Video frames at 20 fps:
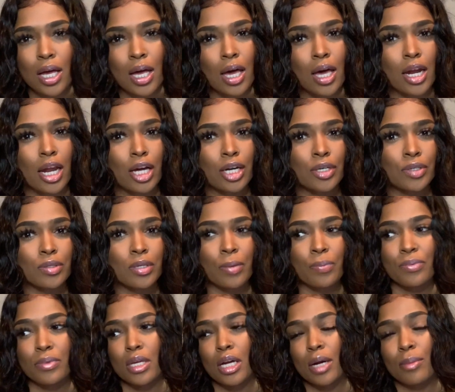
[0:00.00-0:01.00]
and I grew
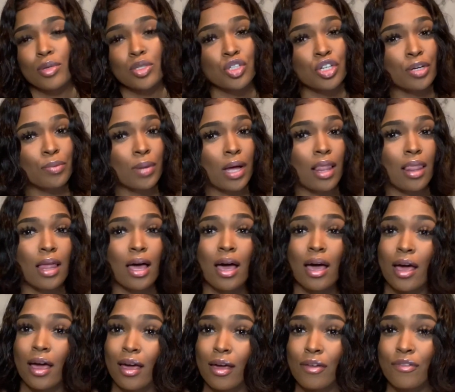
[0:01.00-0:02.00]
up there majority of my
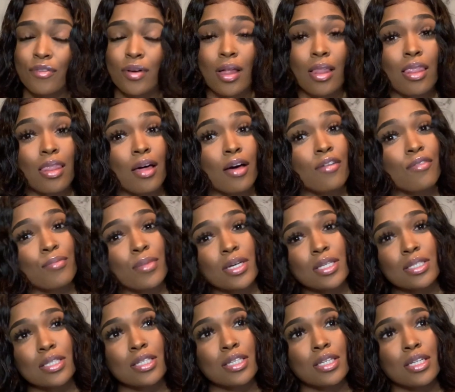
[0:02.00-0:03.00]
life. I love my
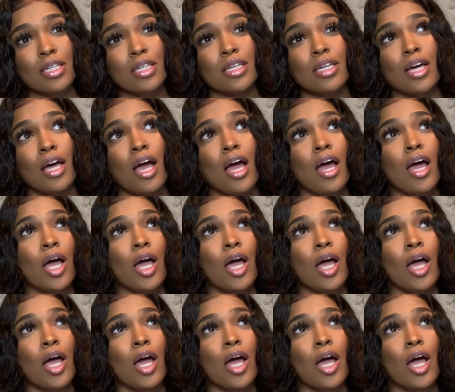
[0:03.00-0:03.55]
city.